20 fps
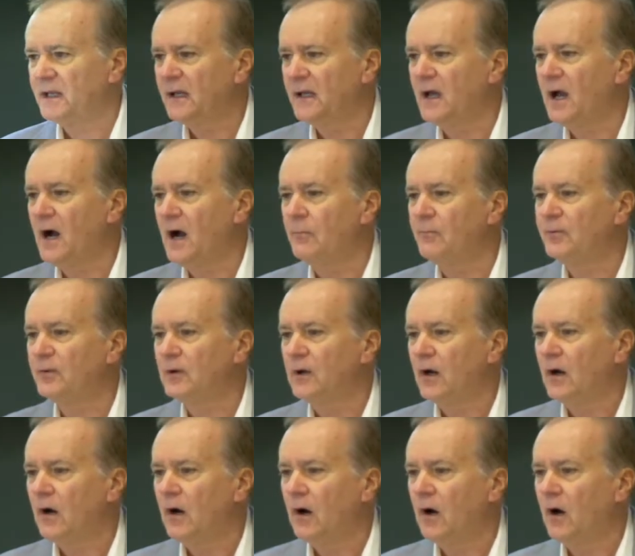picking up
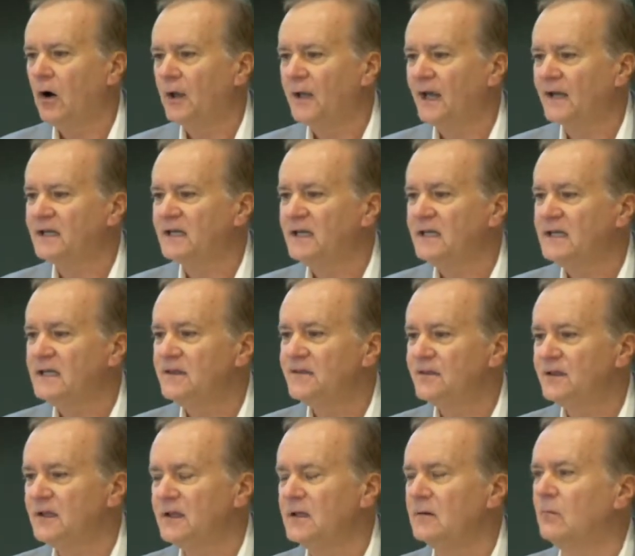on a key
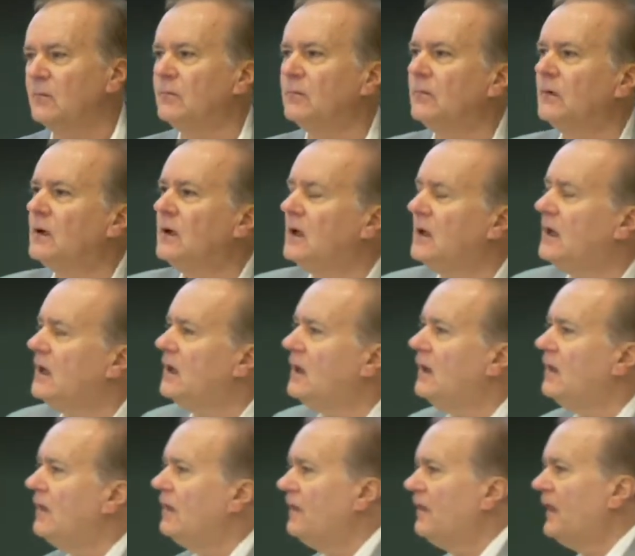theme
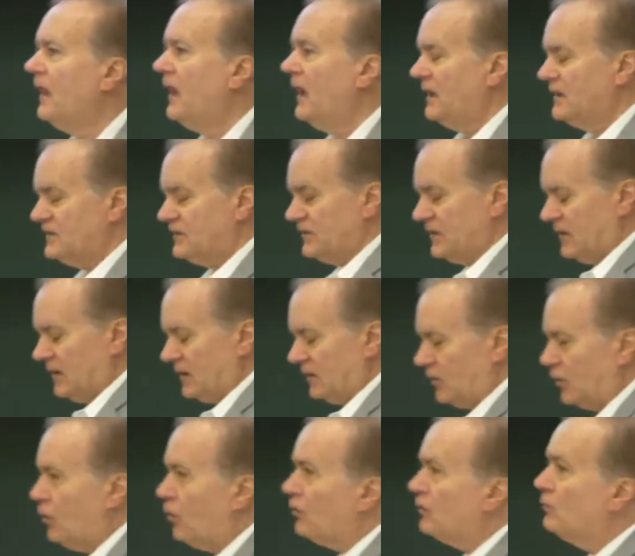that
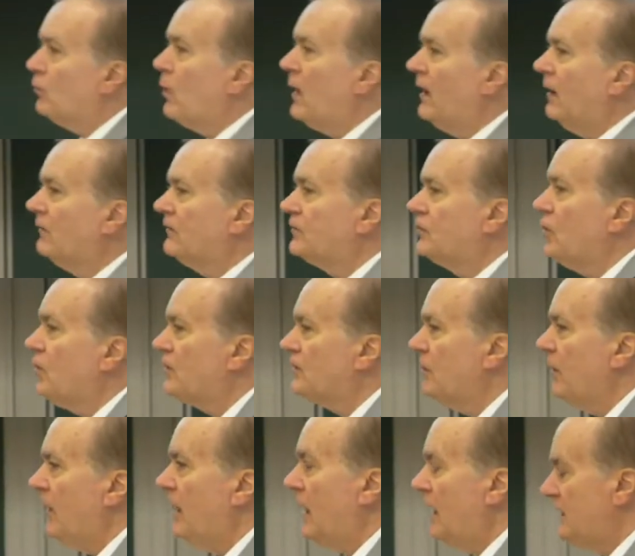Gordon Wells talked
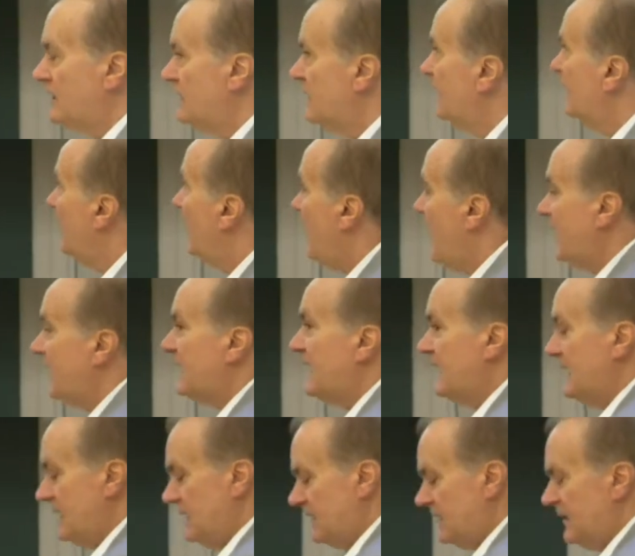about, and a
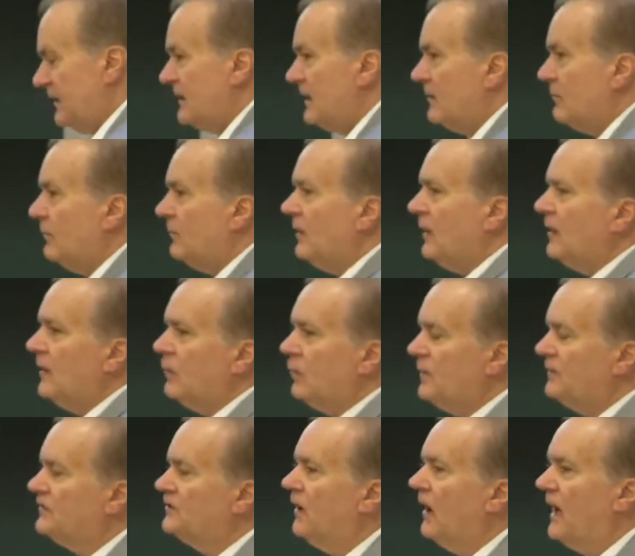key theme
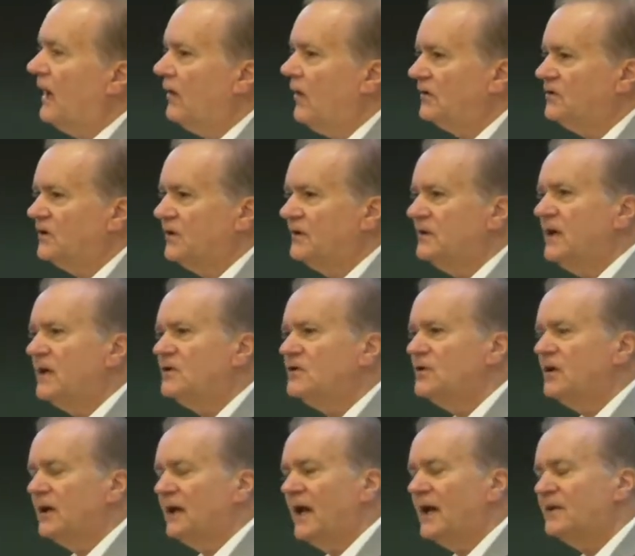with dialogic
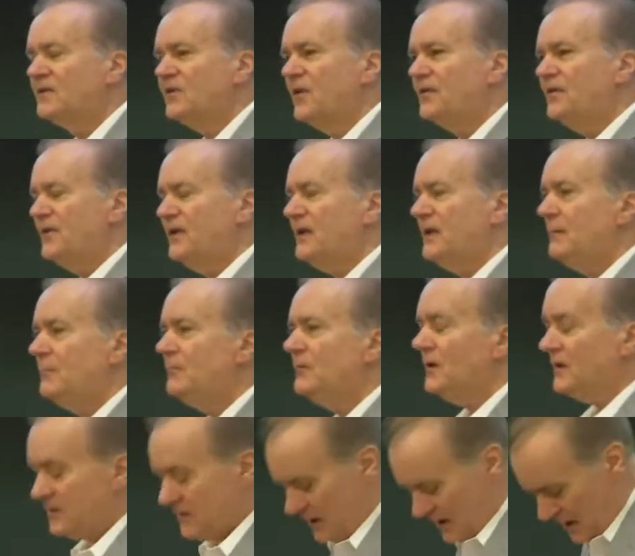teaching. And it's a theme
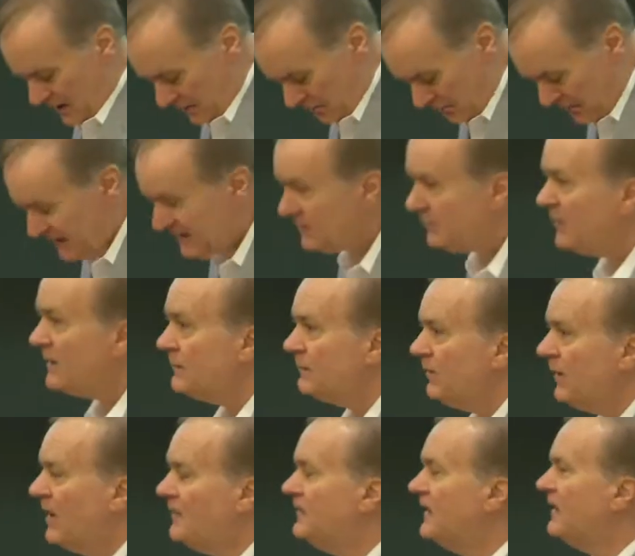that many
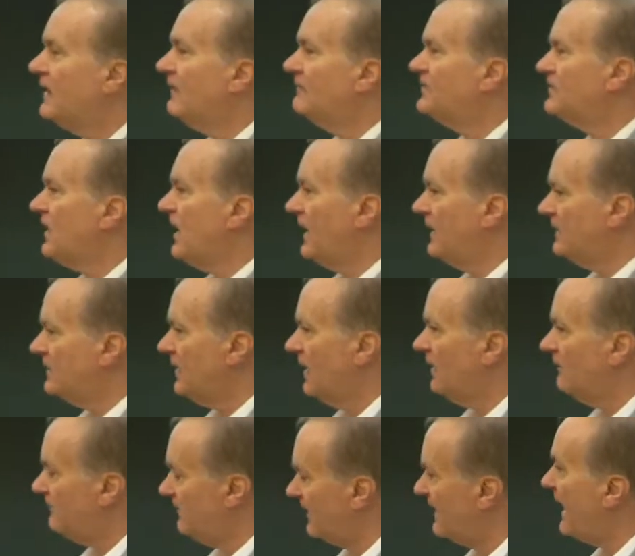people, I think, are starting
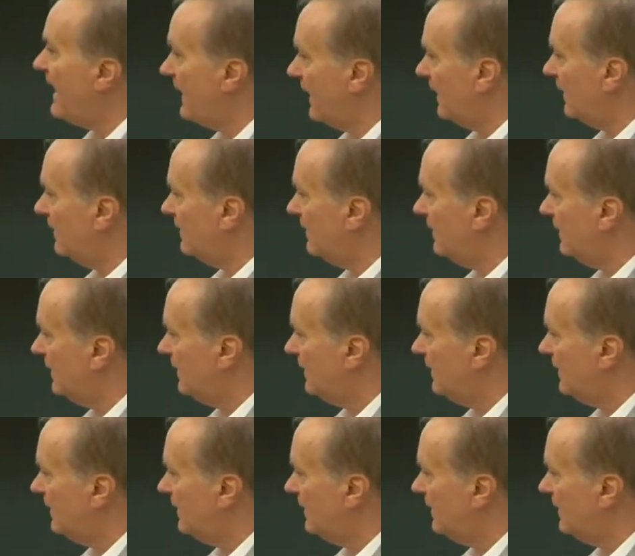to forget.